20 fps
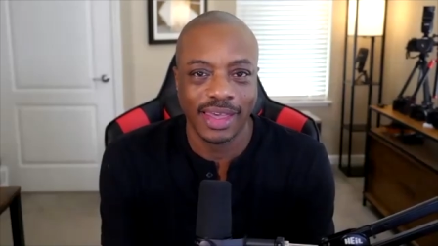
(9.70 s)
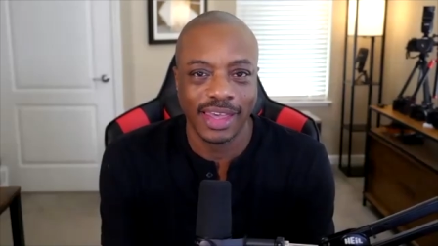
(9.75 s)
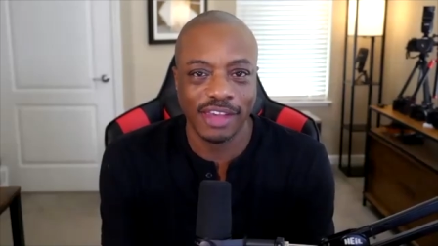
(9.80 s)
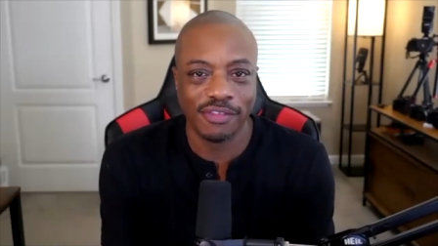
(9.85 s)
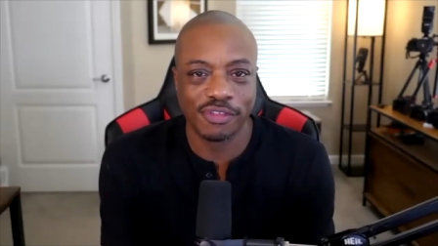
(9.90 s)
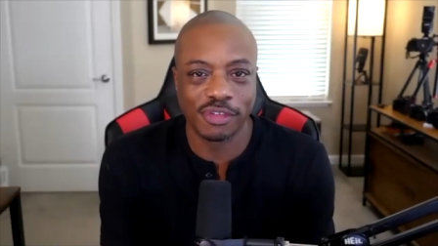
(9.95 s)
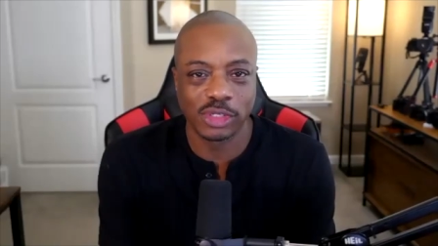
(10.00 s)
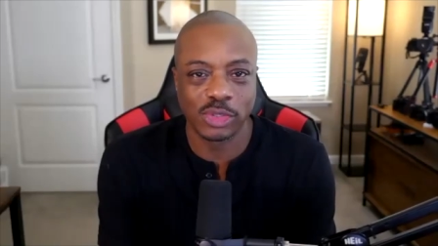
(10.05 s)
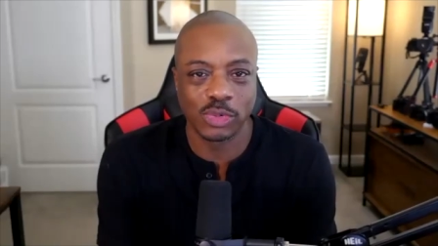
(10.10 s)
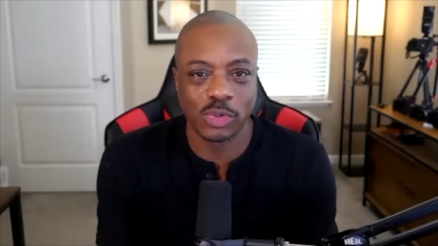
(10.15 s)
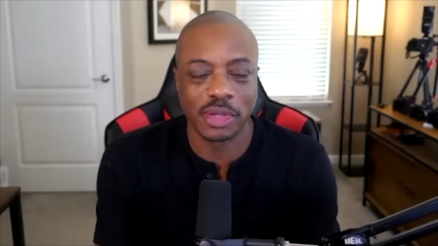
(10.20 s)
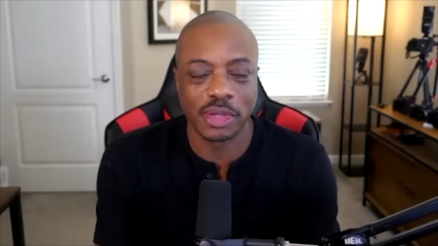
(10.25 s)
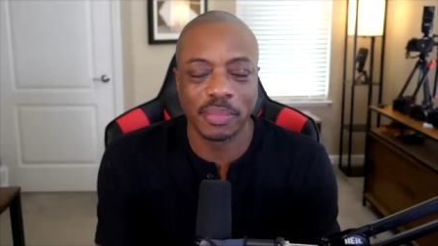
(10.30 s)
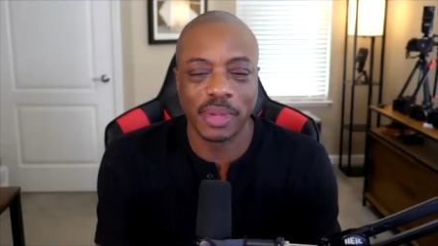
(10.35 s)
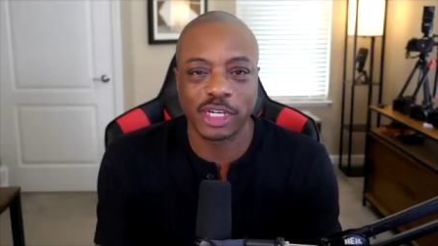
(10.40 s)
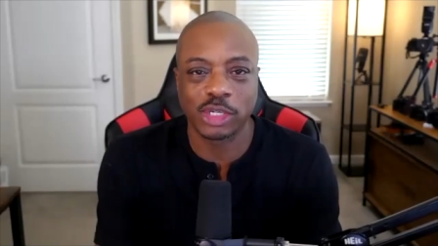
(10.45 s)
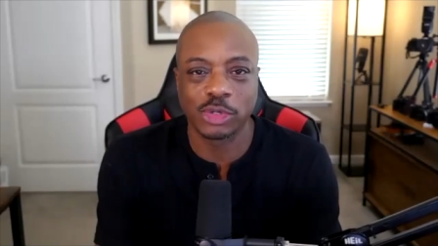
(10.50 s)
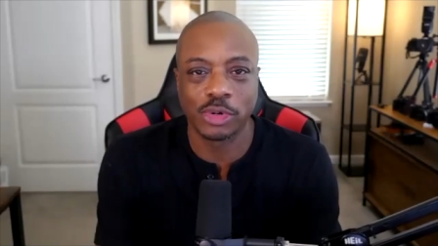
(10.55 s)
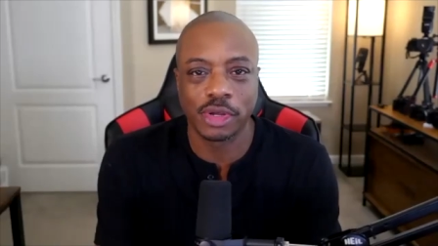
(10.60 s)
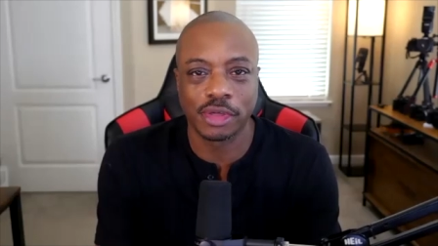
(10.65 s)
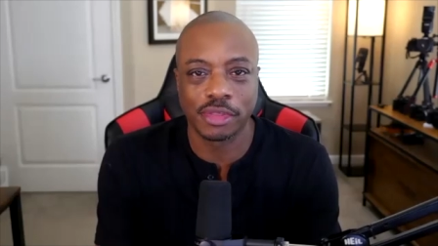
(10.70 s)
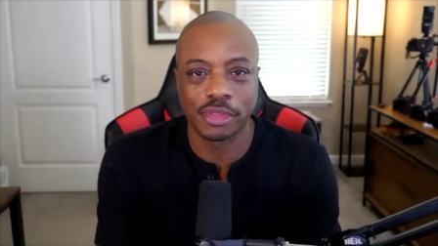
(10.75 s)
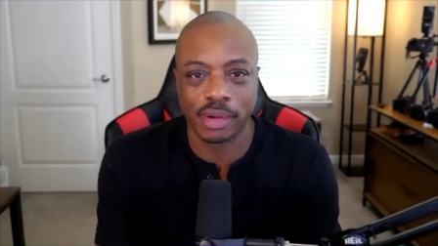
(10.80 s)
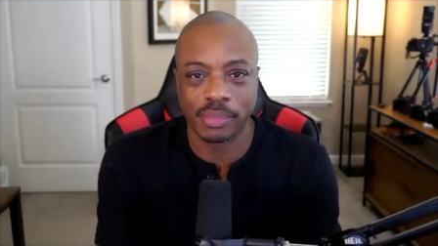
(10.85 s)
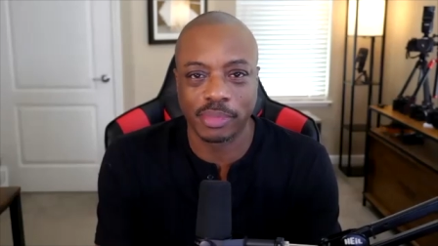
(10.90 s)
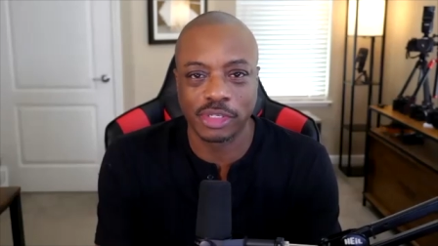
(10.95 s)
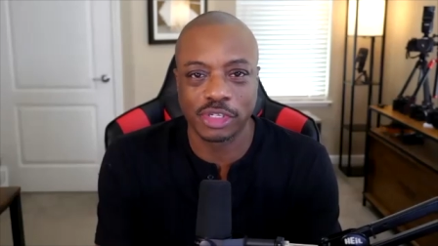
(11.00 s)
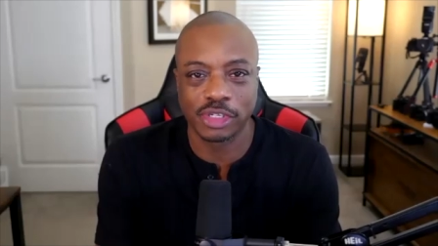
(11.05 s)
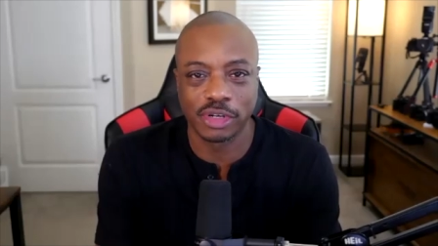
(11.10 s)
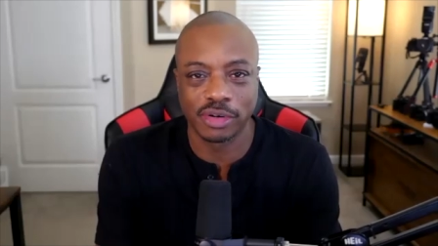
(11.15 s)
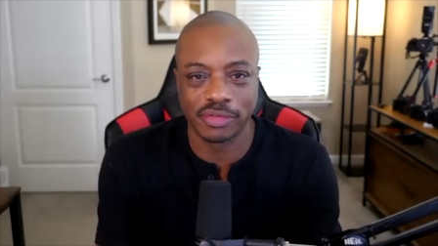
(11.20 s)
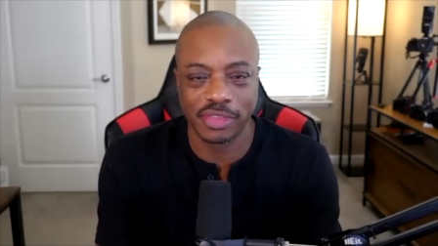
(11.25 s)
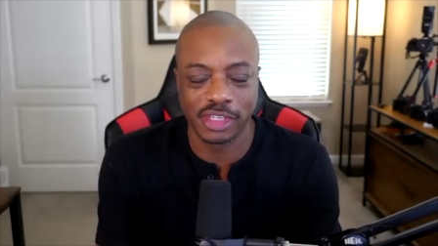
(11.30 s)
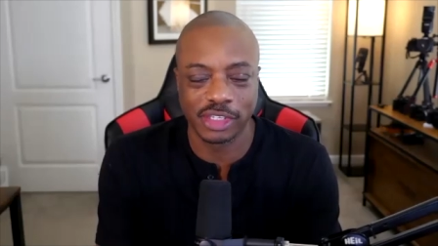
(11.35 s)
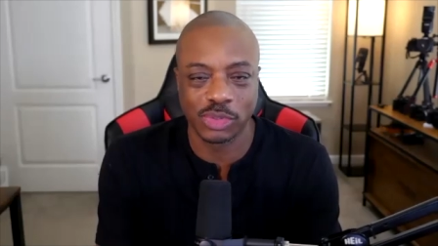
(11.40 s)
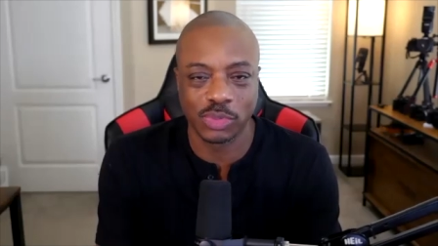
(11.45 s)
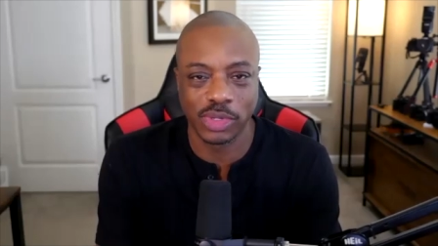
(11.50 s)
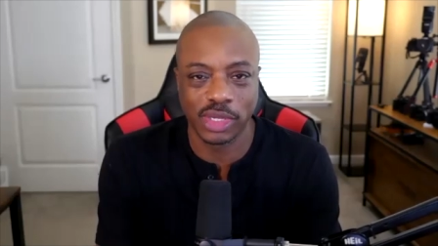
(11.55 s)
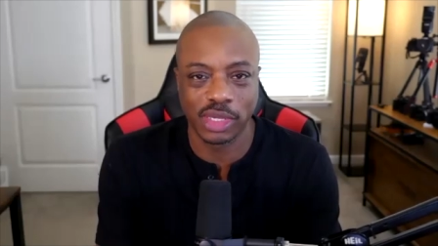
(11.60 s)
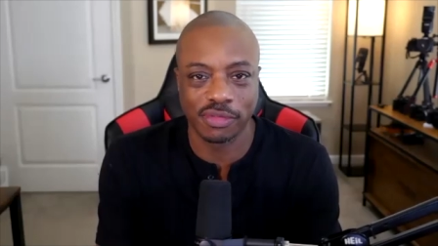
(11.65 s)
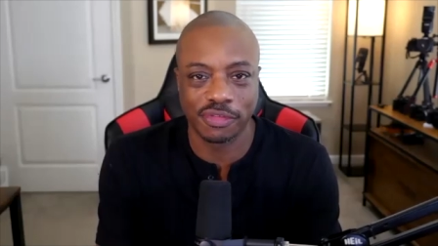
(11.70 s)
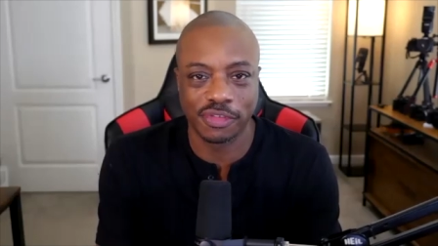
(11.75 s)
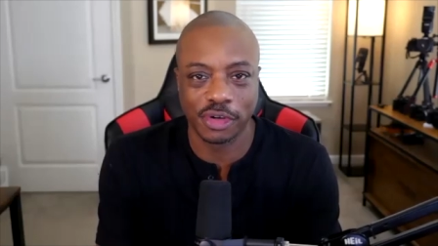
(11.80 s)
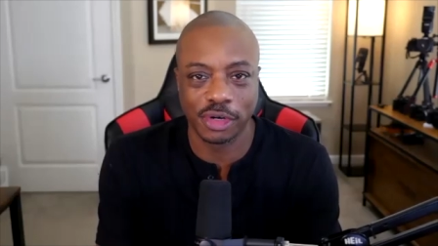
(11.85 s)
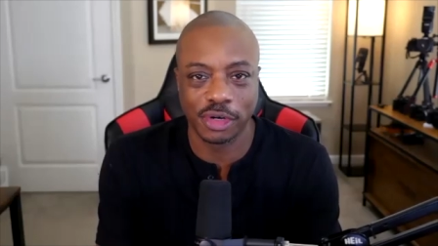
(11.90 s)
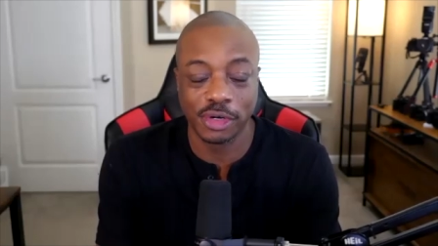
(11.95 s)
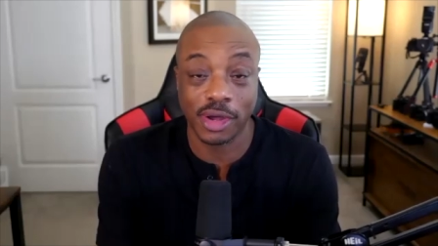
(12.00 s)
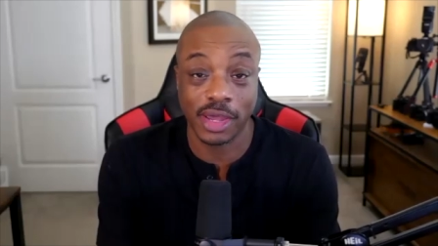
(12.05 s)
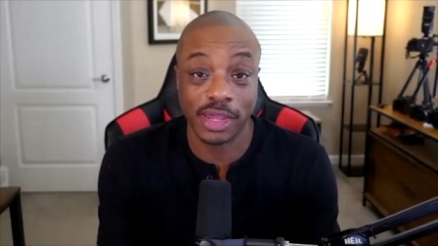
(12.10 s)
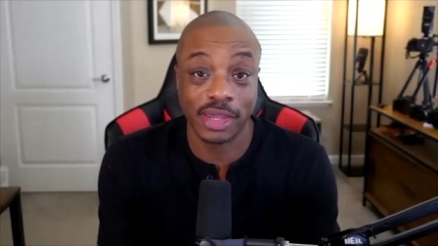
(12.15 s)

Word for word: Hey, folks, welcome back to another episode of This Week in Photo.